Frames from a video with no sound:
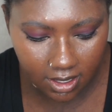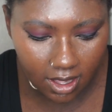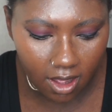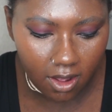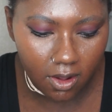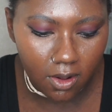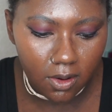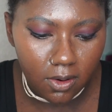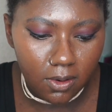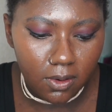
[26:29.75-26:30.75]

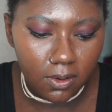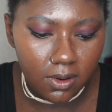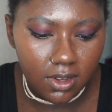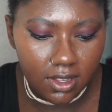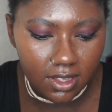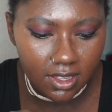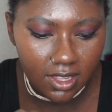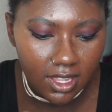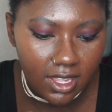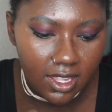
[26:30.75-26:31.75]
Yo,
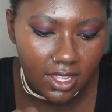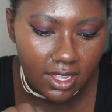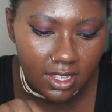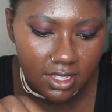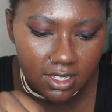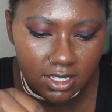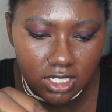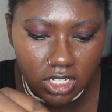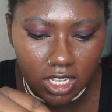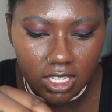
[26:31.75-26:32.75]

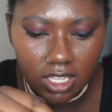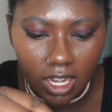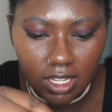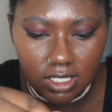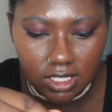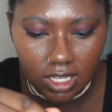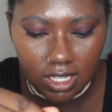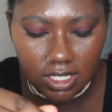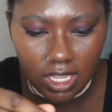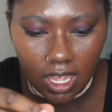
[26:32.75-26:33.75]
this shit dusty
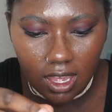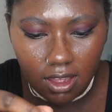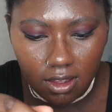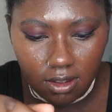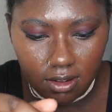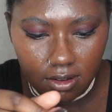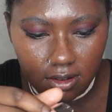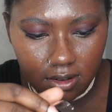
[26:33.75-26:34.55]
as hell.